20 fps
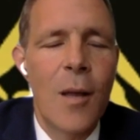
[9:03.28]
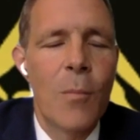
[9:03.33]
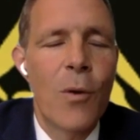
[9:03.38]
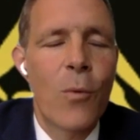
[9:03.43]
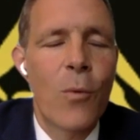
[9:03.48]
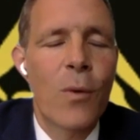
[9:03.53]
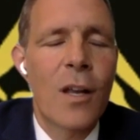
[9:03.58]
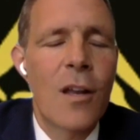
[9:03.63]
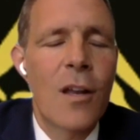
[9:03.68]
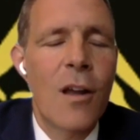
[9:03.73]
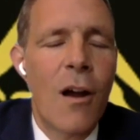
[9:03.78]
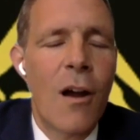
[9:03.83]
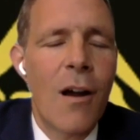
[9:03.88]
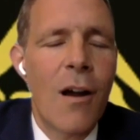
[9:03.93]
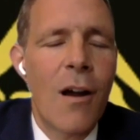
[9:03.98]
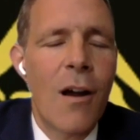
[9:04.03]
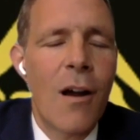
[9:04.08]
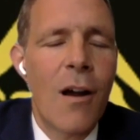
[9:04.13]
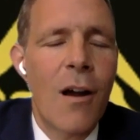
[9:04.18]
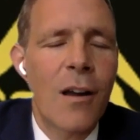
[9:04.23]
But
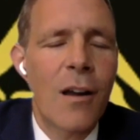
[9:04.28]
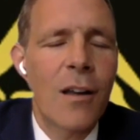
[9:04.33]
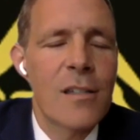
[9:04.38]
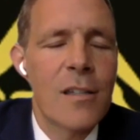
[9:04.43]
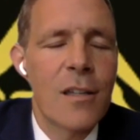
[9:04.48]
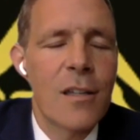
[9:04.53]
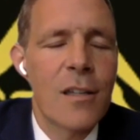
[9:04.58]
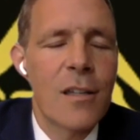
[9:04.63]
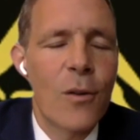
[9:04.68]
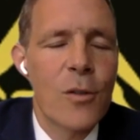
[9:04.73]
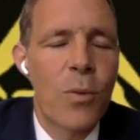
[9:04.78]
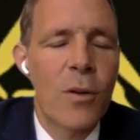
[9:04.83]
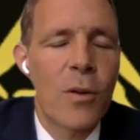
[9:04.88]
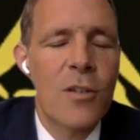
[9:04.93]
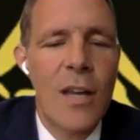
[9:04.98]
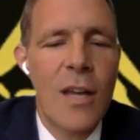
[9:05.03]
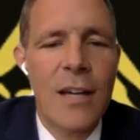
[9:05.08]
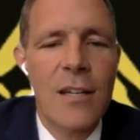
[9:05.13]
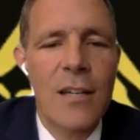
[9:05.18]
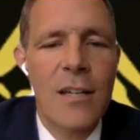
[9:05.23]
regardless of those
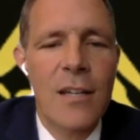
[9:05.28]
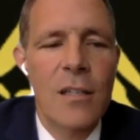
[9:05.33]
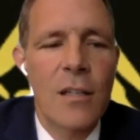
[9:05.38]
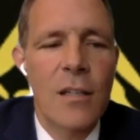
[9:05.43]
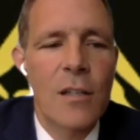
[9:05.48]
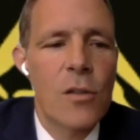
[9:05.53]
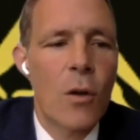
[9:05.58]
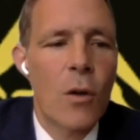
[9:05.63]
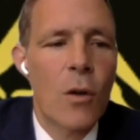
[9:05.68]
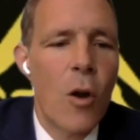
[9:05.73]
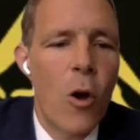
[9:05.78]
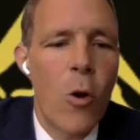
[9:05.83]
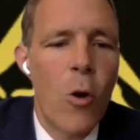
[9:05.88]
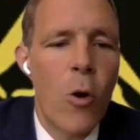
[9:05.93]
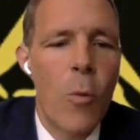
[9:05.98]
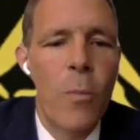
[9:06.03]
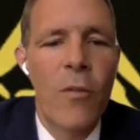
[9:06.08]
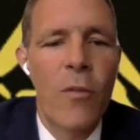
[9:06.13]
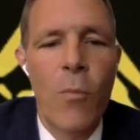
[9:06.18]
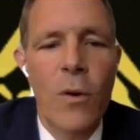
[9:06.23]
projections or hope of
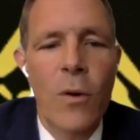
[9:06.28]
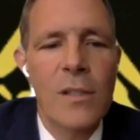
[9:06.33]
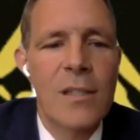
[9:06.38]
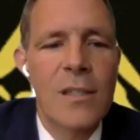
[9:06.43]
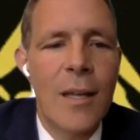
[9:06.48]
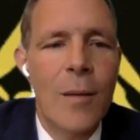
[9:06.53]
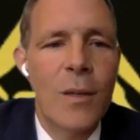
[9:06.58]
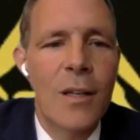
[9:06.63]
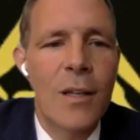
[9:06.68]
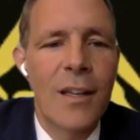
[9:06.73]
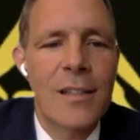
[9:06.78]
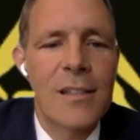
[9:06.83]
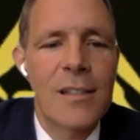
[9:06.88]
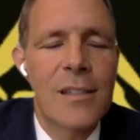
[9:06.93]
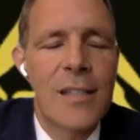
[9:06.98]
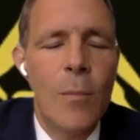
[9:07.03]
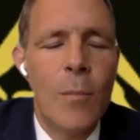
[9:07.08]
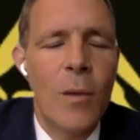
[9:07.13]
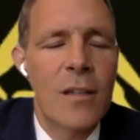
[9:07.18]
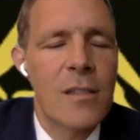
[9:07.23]
more stimulus
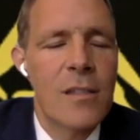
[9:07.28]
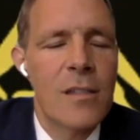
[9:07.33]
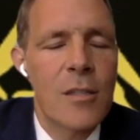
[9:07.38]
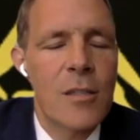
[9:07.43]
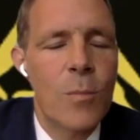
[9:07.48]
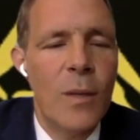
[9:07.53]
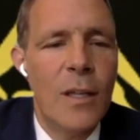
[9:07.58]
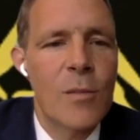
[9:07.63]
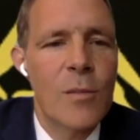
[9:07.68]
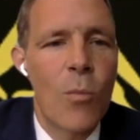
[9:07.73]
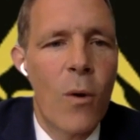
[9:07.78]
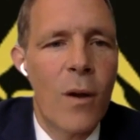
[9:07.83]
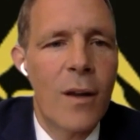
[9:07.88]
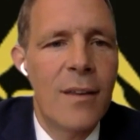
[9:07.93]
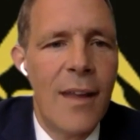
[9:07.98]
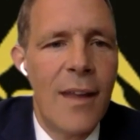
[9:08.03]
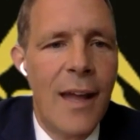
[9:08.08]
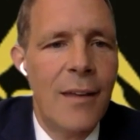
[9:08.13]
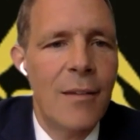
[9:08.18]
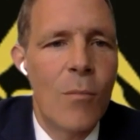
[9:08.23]
just means more
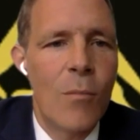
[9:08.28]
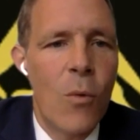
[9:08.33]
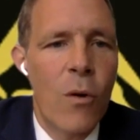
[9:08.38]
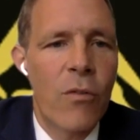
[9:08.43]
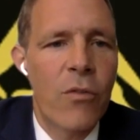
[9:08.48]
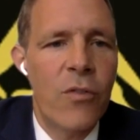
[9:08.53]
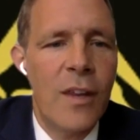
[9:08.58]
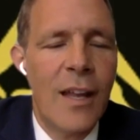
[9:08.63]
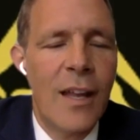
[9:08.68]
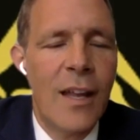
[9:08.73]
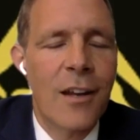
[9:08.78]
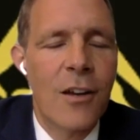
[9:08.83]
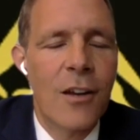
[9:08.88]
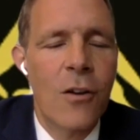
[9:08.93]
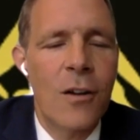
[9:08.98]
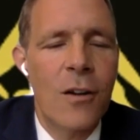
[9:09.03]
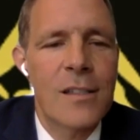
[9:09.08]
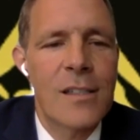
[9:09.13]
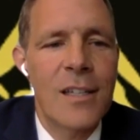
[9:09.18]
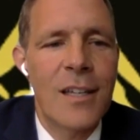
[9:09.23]
debt, more fiat
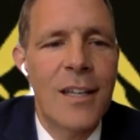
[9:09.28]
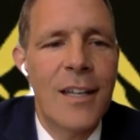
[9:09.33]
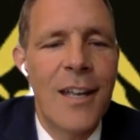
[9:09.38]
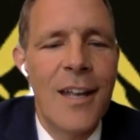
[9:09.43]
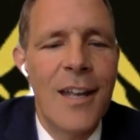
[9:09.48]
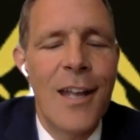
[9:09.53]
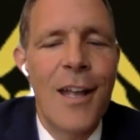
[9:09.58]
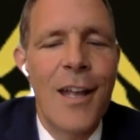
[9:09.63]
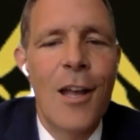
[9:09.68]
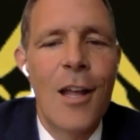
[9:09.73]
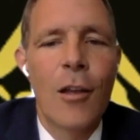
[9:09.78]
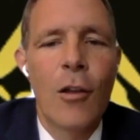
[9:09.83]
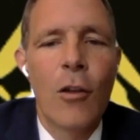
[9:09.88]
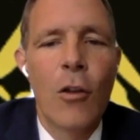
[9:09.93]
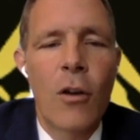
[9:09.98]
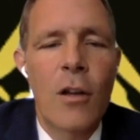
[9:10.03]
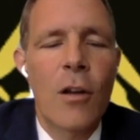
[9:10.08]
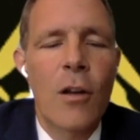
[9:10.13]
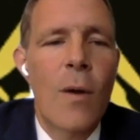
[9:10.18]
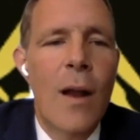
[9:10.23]
currency.
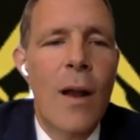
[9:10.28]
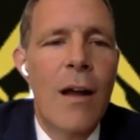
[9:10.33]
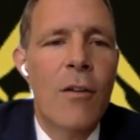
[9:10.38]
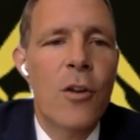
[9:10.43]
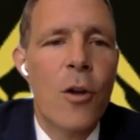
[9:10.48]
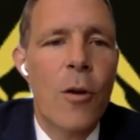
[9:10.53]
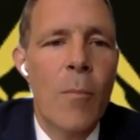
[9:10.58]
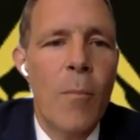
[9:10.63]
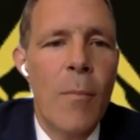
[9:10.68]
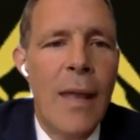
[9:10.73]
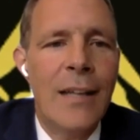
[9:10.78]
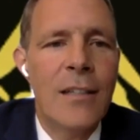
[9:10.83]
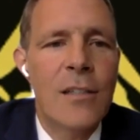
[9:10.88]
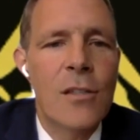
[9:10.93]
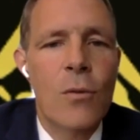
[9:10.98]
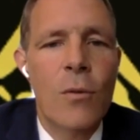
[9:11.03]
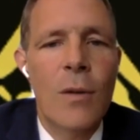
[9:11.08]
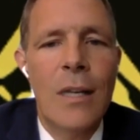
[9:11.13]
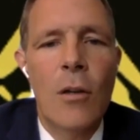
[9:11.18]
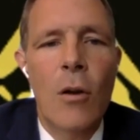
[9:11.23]
Look around your main
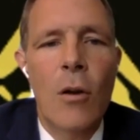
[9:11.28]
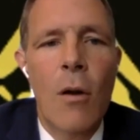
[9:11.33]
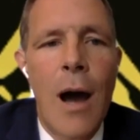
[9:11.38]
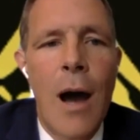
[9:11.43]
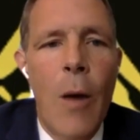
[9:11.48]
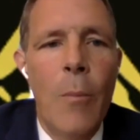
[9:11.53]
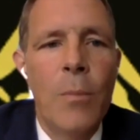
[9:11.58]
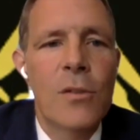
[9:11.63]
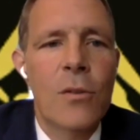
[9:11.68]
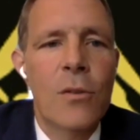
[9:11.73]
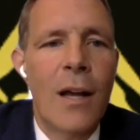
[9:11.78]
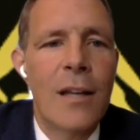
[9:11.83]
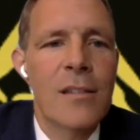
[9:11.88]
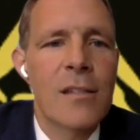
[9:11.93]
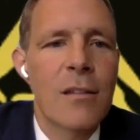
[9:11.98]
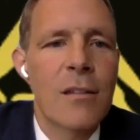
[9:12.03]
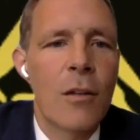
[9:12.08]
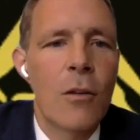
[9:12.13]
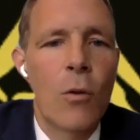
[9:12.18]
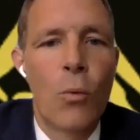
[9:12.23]
street, your
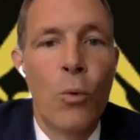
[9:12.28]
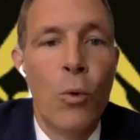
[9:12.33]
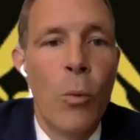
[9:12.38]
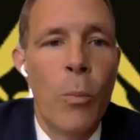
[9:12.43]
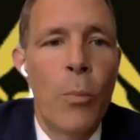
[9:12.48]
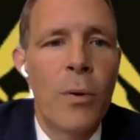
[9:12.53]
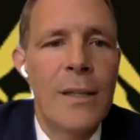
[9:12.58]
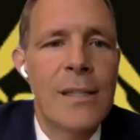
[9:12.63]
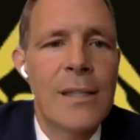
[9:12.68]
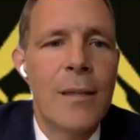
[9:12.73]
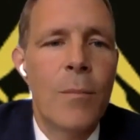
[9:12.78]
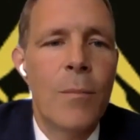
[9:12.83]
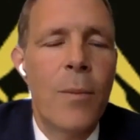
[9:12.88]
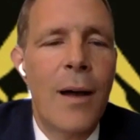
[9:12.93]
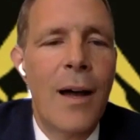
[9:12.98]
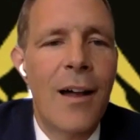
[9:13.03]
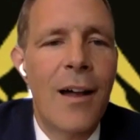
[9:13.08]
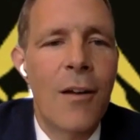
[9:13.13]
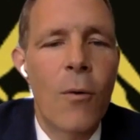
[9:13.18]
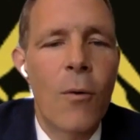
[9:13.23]
Hauptstrasse, your Rue
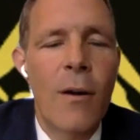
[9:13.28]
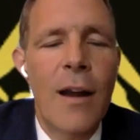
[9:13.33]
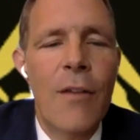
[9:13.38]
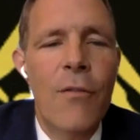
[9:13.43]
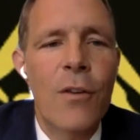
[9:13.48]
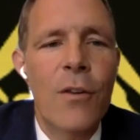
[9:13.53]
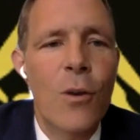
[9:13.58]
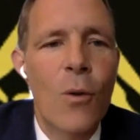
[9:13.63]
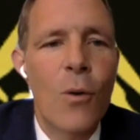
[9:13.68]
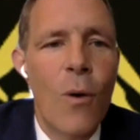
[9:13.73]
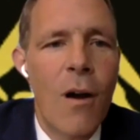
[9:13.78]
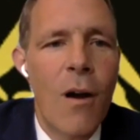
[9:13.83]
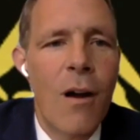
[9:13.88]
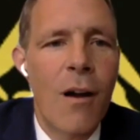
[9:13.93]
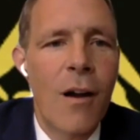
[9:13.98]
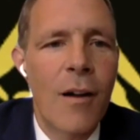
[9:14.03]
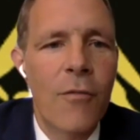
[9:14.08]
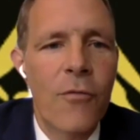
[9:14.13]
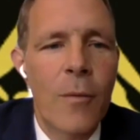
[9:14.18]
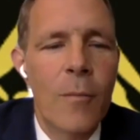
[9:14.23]
Principale, wherever you
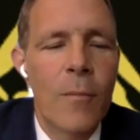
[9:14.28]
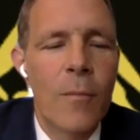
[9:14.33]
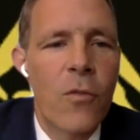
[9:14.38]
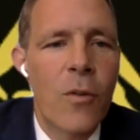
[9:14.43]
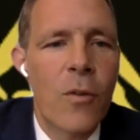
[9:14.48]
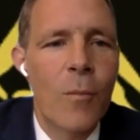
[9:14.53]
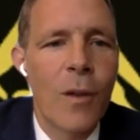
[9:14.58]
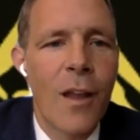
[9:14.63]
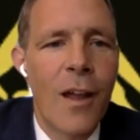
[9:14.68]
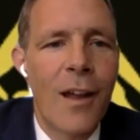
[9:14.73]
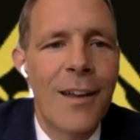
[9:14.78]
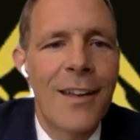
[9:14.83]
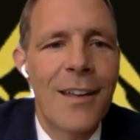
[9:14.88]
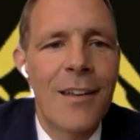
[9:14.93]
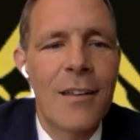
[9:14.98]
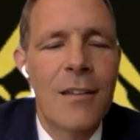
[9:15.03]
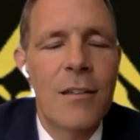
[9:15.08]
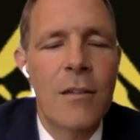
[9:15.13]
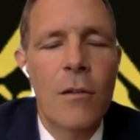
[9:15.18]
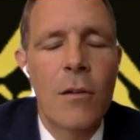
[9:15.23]
are, from
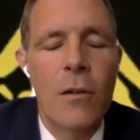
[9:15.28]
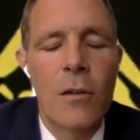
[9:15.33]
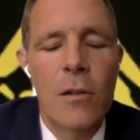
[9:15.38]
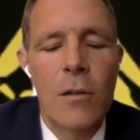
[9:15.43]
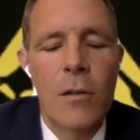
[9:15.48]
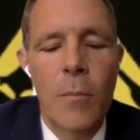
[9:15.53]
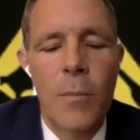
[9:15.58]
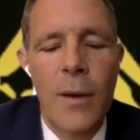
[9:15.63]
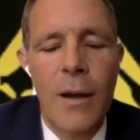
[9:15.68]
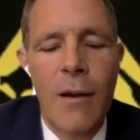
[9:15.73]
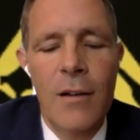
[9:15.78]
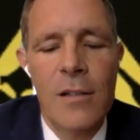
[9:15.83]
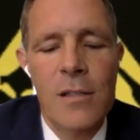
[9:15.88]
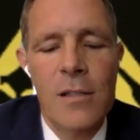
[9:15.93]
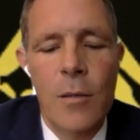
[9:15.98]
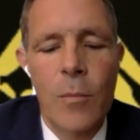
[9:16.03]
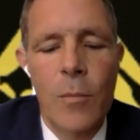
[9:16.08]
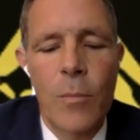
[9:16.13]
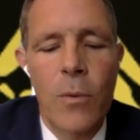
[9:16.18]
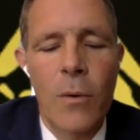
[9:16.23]
London to
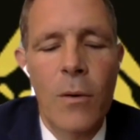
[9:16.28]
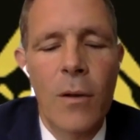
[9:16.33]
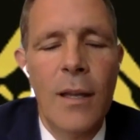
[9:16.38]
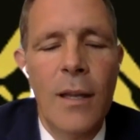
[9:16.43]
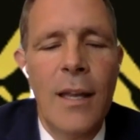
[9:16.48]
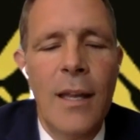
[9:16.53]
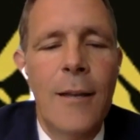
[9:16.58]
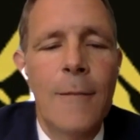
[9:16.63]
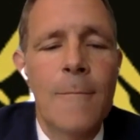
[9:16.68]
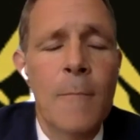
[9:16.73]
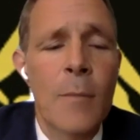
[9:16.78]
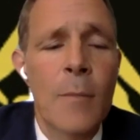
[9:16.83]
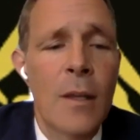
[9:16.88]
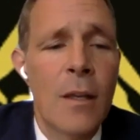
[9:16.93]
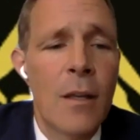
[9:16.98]
Paris to Berlin